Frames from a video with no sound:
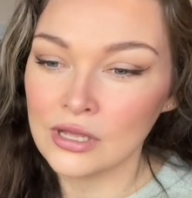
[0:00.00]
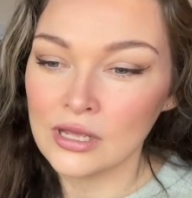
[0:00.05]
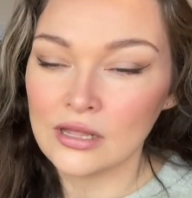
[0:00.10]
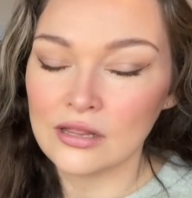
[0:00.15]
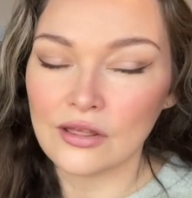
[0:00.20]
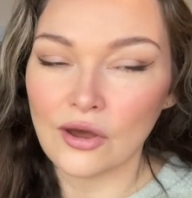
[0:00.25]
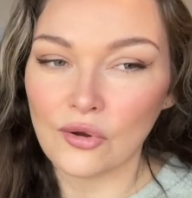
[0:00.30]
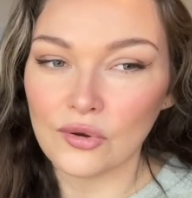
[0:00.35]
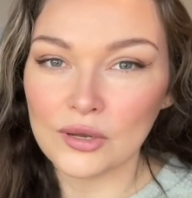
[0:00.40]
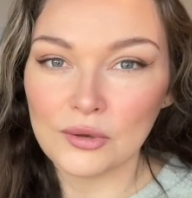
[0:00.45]

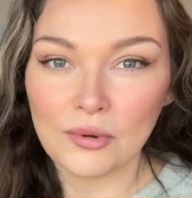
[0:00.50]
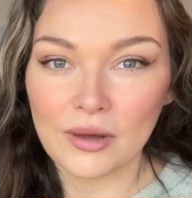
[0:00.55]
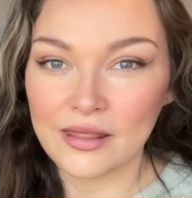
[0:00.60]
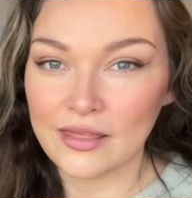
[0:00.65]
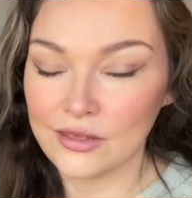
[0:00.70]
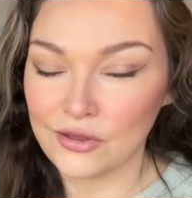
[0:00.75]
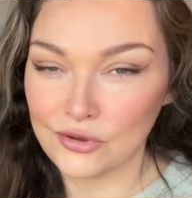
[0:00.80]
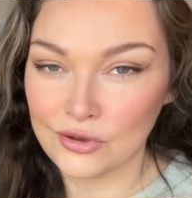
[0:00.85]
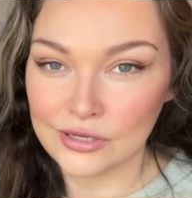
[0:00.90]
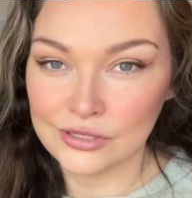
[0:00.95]
the only way
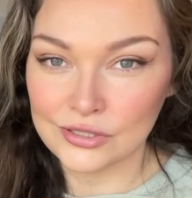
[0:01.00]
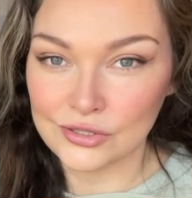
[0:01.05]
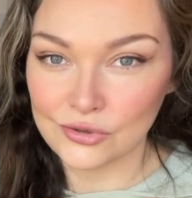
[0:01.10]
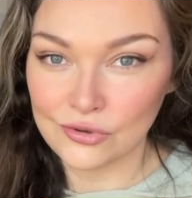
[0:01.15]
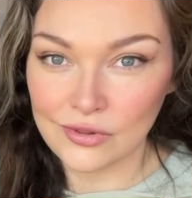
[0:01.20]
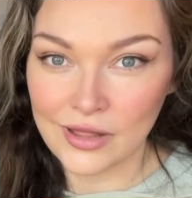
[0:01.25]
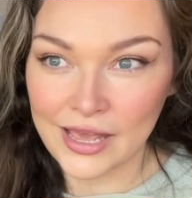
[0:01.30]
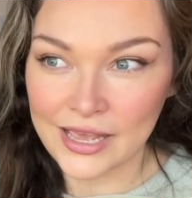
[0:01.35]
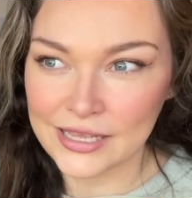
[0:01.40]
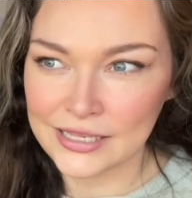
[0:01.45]
that you can do
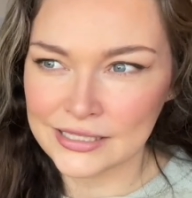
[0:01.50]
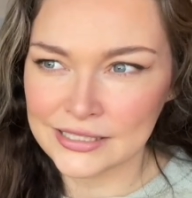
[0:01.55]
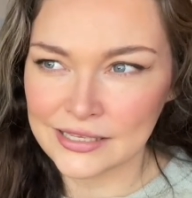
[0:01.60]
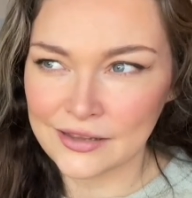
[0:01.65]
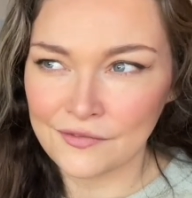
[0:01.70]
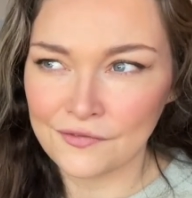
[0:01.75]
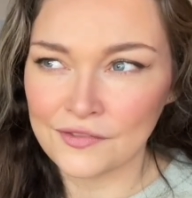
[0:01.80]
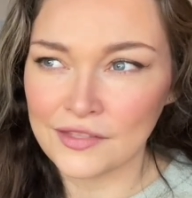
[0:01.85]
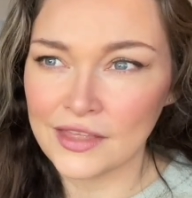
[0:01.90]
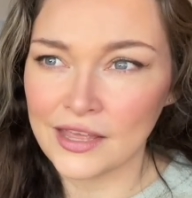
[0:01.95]
that is
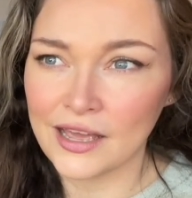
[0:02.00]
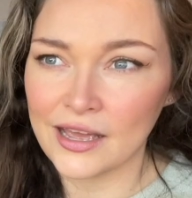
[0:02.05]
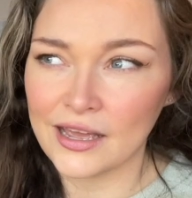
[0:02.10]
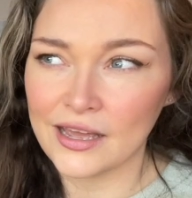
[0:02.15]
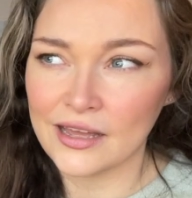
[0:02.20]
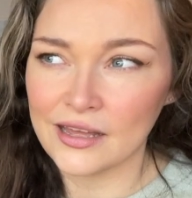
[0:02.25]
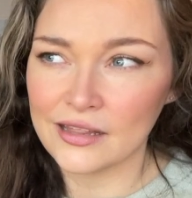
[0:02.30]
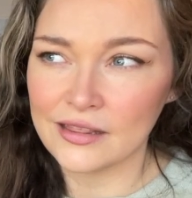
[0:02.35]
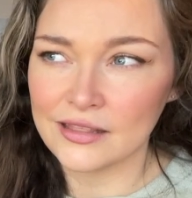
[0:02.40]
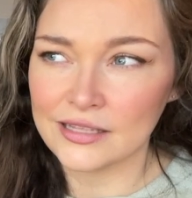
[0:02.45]
if
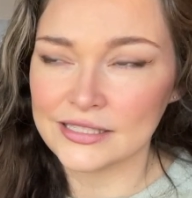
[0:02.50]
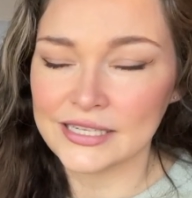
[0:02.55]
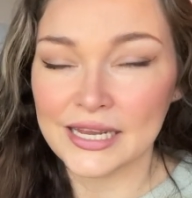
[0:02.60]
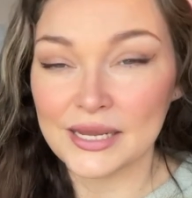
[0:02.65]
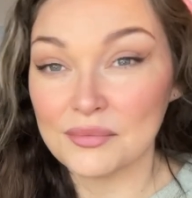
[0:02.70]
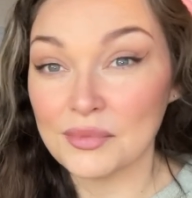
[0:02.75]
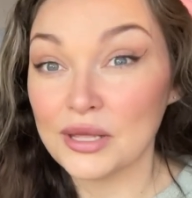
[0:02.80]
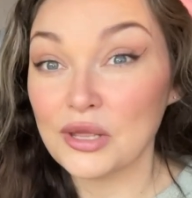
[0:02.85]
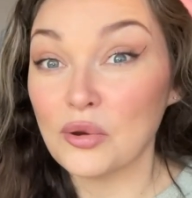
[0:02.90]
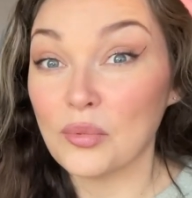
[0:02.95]
the the
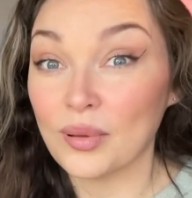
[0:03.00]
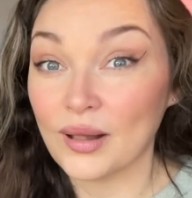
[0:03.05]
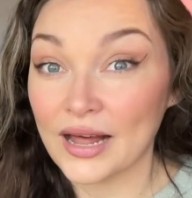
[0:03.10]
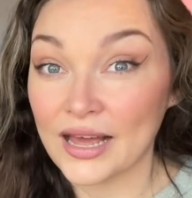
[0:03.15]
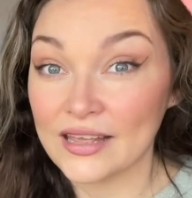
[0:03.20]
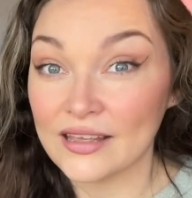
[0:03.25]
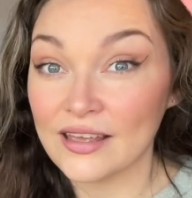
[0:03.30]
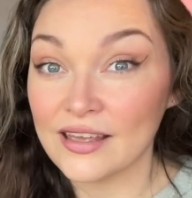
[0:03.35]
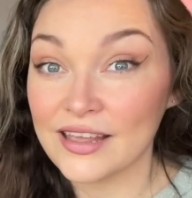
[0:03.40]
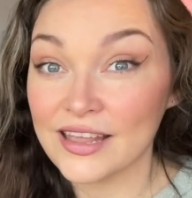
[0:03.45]
team that you're
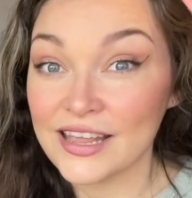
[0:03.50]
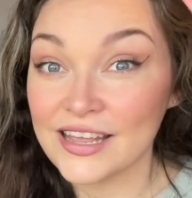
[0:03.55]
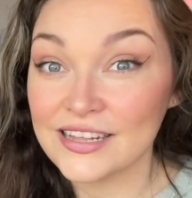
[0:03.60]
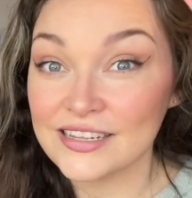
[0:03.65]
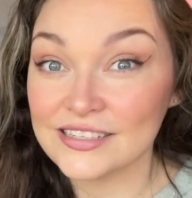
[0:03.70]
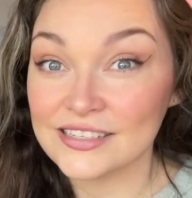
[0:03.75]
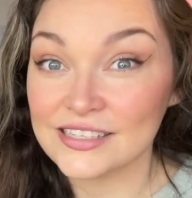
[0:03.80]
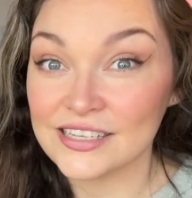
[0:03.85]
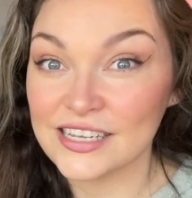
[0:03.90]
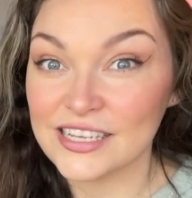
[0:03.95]
playing
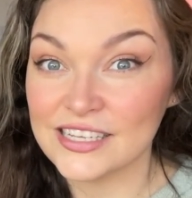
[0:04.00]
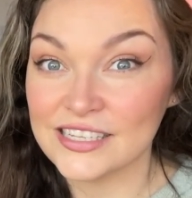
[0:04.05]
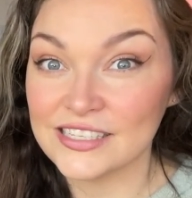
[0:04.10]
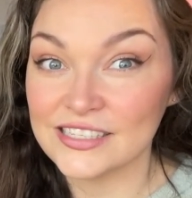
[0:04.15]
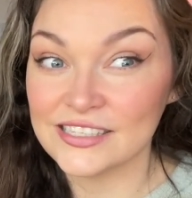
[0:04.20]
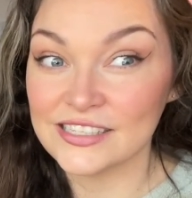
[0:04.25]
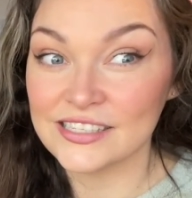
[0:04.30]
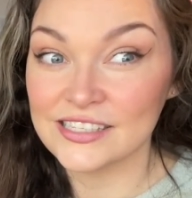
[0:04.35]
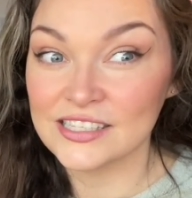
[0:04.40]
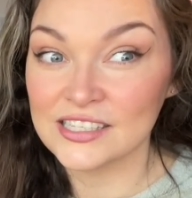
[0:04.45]
against
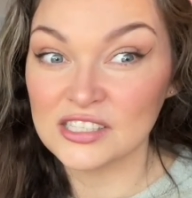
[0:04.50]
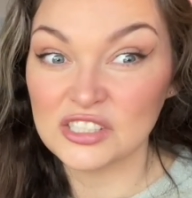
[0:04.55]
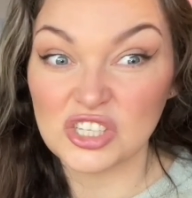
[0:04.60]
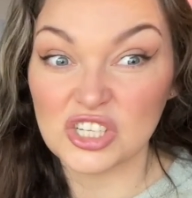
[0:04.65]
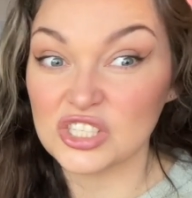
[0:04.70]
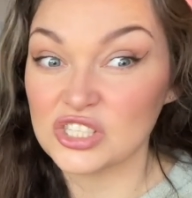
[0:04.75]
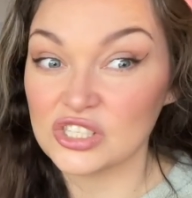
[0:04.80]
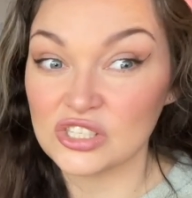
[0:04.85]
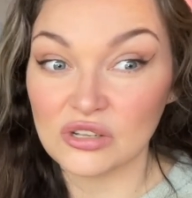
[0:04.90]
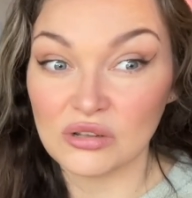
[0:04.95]
is
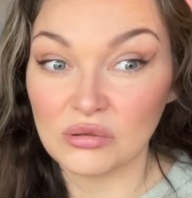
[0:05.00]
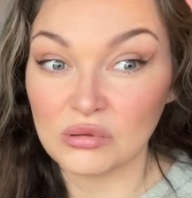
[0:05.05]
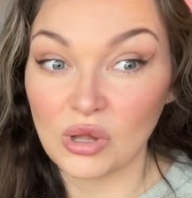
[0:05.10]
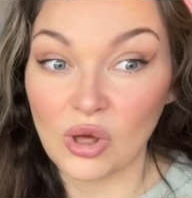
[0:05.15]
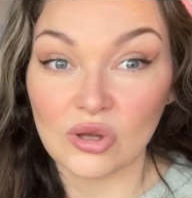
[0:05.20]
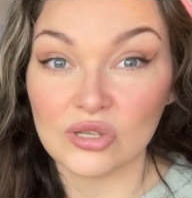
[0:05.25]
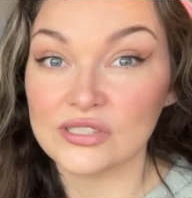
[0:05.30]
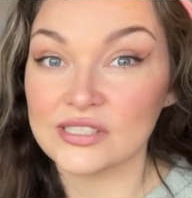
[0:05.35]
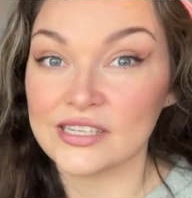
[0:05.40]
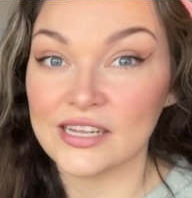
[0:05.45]
just
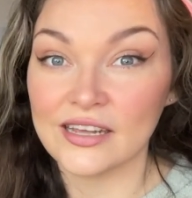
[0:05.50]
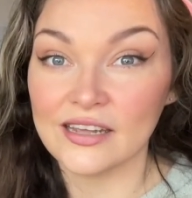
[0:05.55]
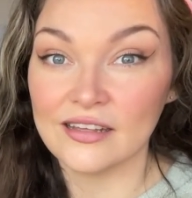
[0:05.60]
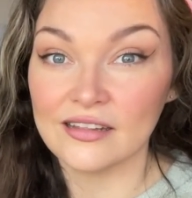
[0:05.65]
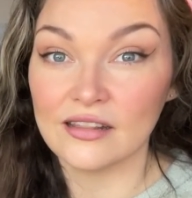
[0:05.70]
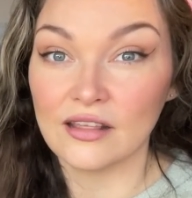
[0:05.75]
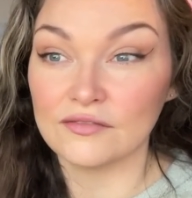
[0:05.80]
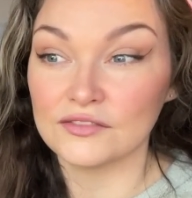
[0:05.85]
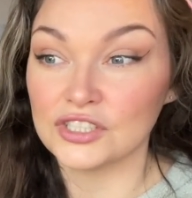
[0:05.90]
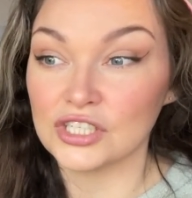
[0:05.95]
lost it.
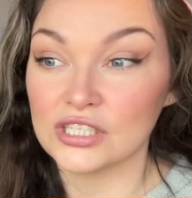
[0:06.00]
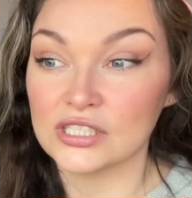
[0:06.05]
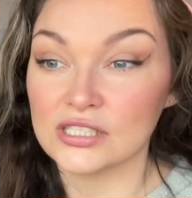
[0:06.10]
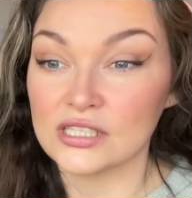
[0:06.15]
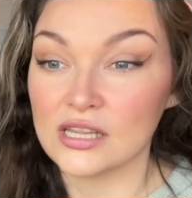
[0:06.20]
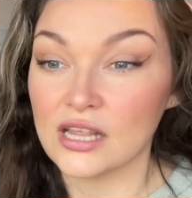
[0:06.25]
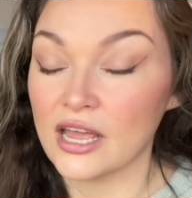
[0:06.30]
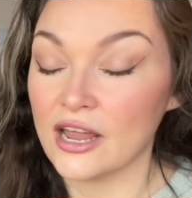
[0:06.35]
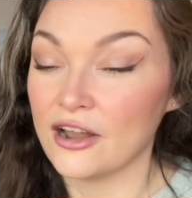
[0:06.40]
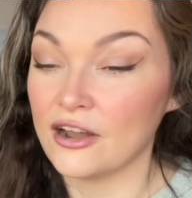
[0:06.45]
They've
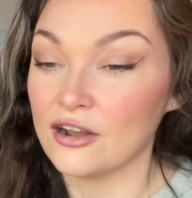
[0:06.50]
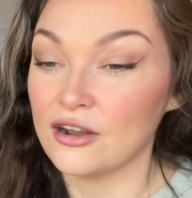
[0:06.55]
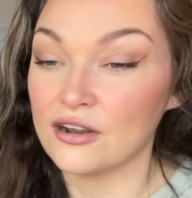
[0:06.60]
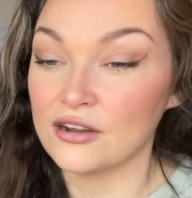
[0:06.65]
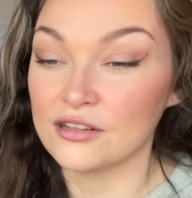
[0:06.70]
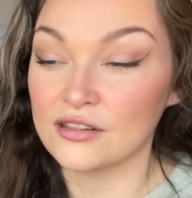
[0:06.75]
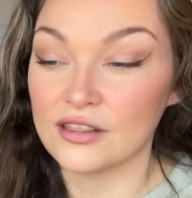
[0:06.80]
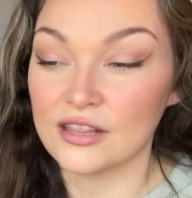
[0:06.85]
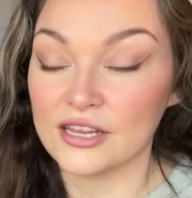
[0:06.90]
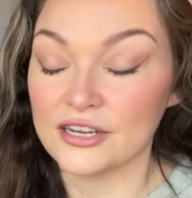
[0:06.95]
just
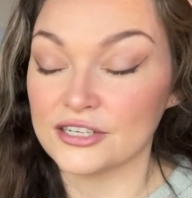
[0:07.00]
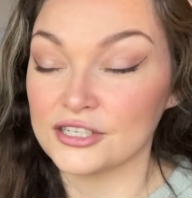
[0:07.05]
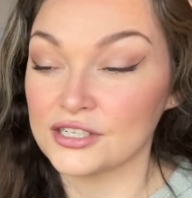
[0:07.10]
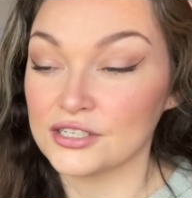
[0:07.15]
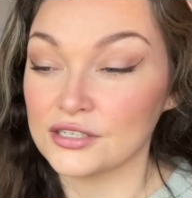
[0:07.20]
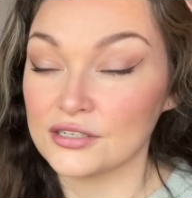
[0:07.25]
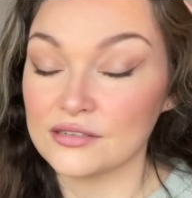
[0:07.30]
they're they're